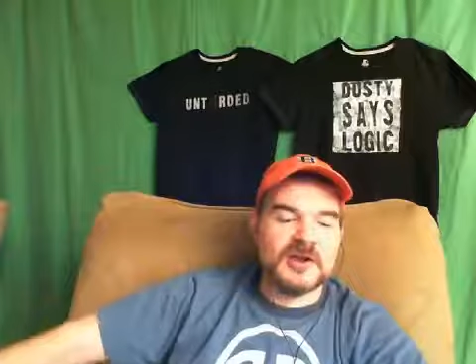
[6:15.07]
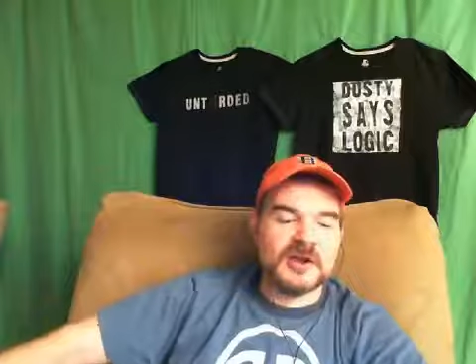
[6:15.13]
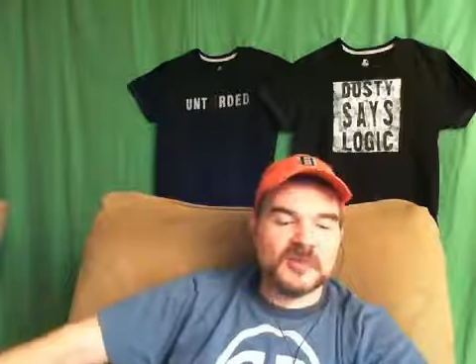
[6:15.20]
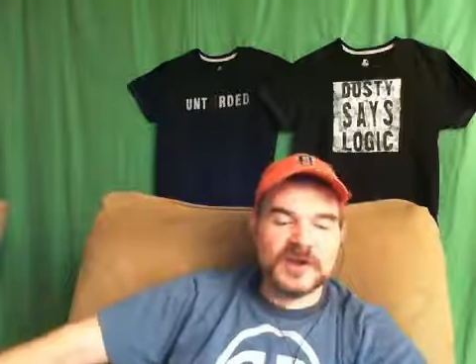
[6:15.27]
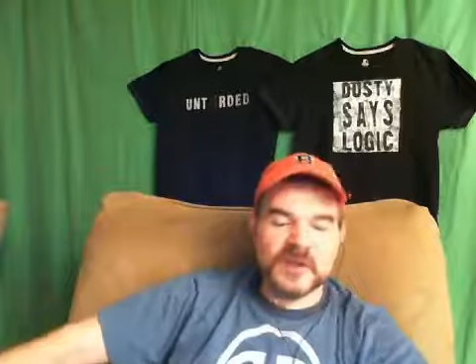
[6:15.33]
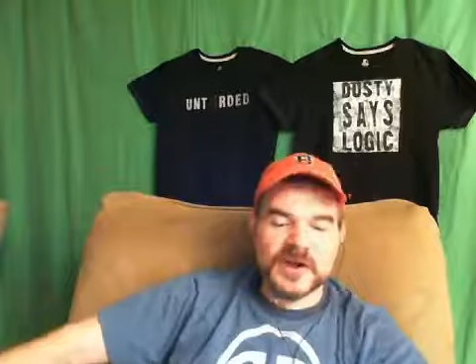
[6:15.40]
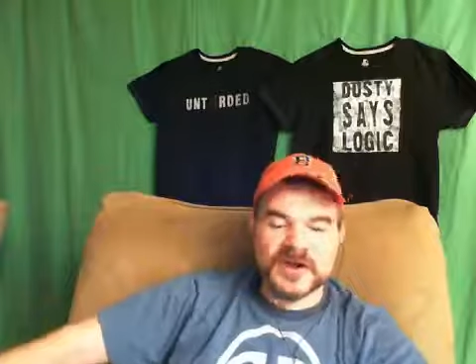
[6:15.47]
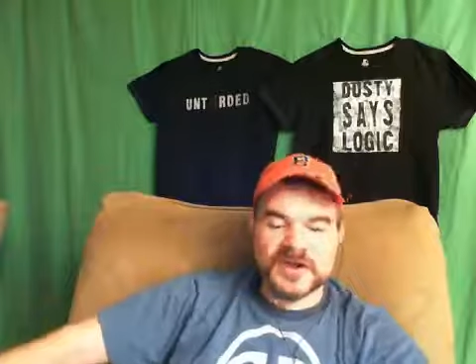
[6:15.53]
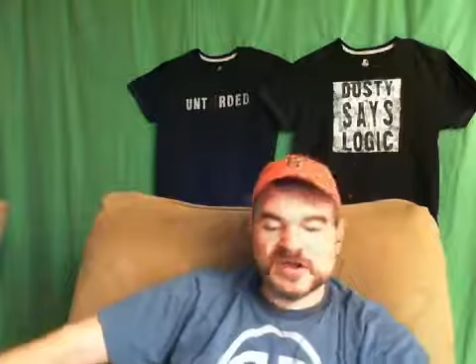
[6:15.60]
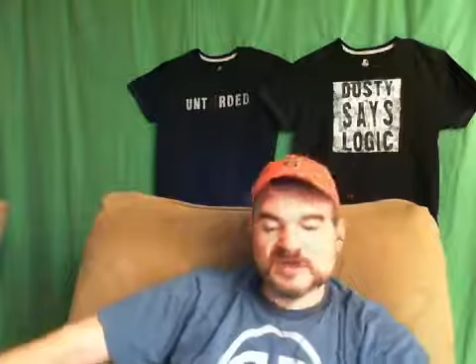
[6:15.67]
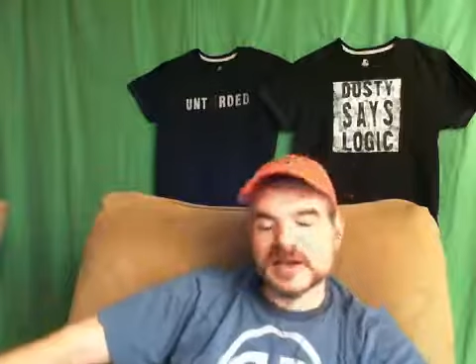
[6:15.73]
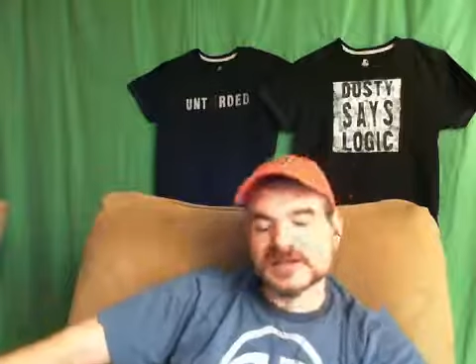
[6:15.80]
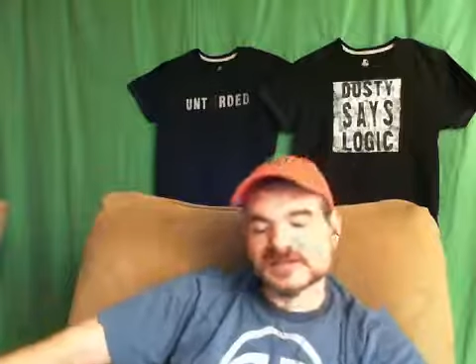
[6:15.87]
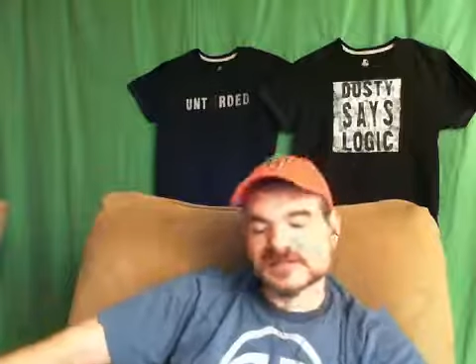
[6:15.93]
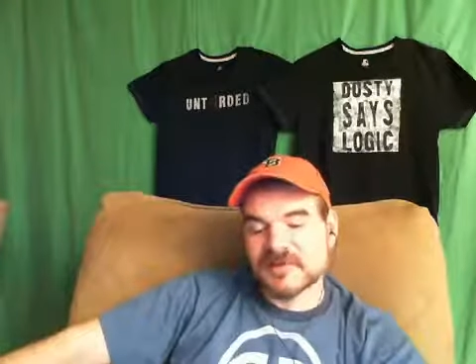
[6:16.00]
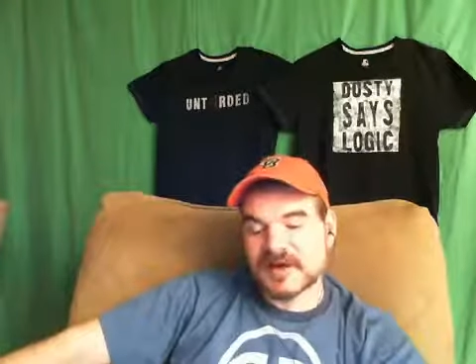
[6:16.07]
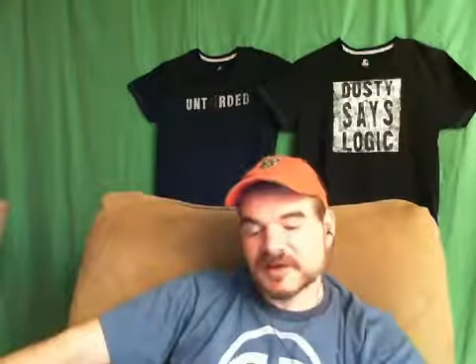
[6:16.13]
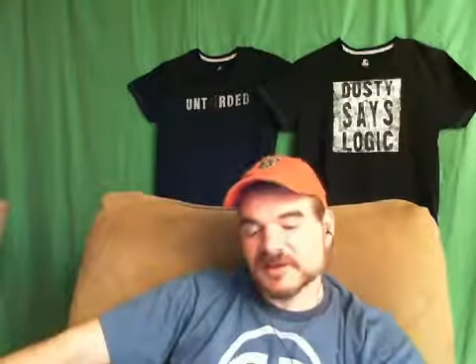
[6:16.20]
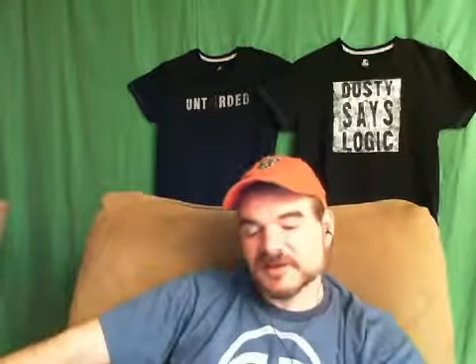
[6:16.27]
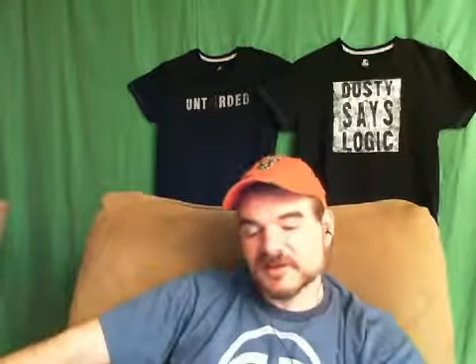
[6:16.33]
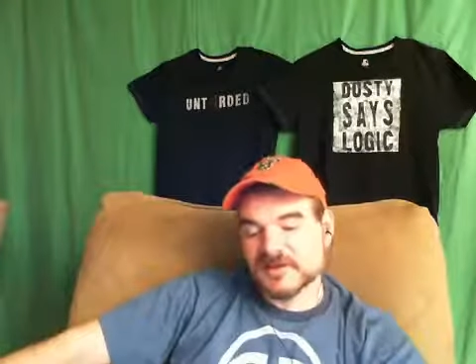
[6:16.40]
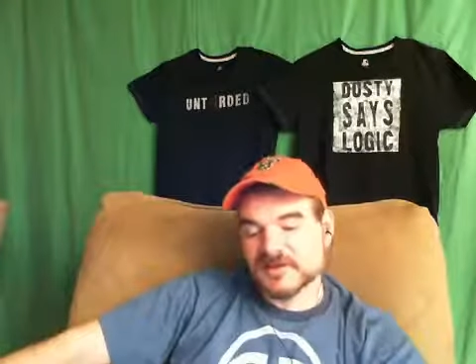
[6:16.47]
The only really way you can make
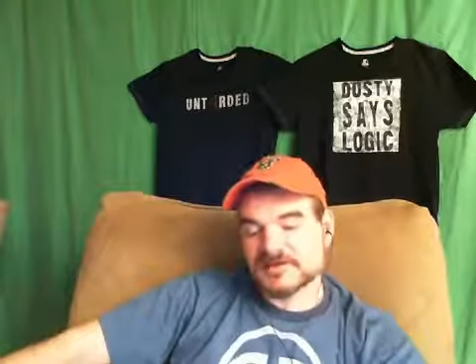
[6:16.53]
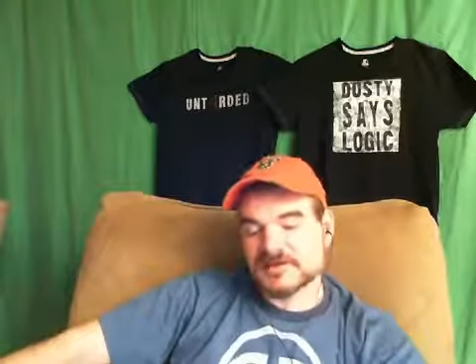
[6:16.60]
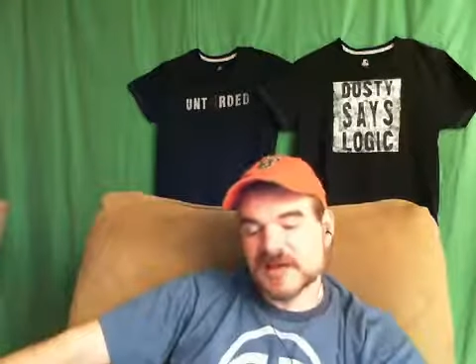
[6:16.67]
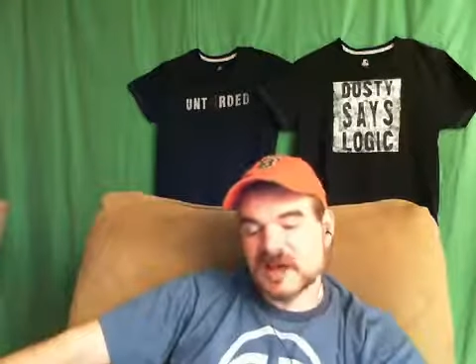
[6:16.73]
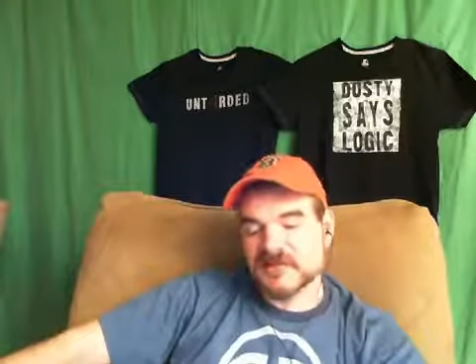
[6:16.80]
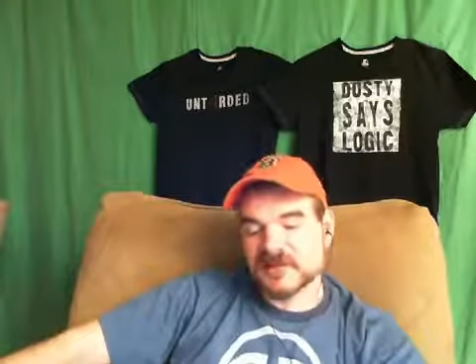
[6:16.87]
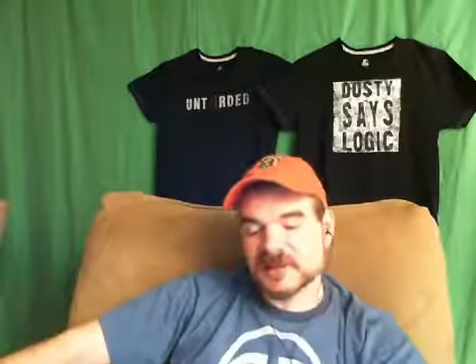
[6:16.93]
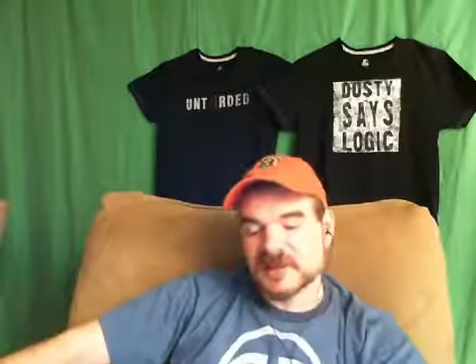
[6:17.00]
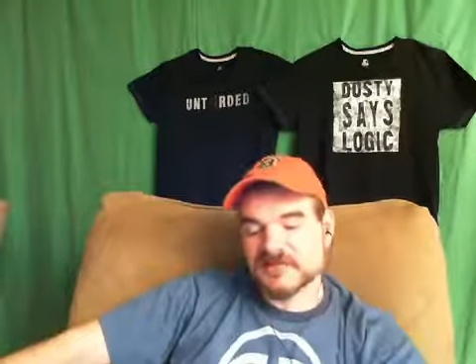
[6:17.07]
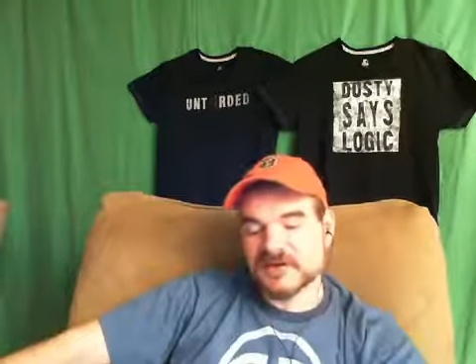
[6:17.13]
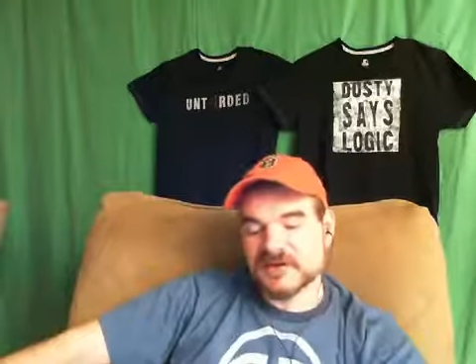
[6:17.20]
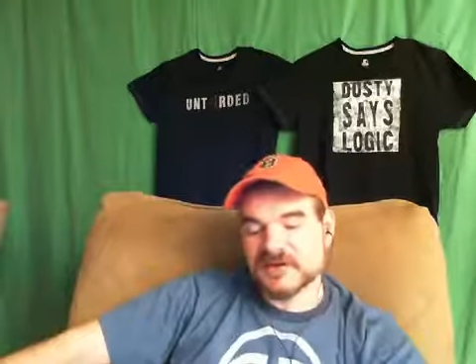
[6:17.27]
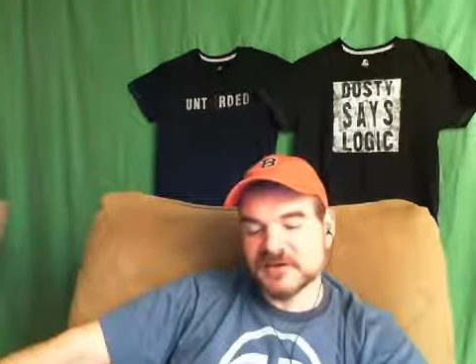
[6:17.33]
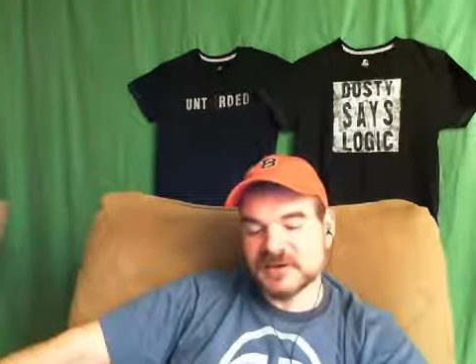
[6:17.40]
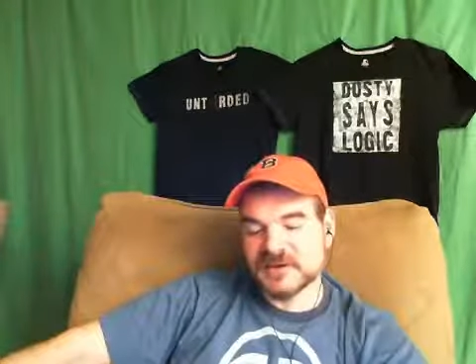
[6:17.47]
somebody stop believing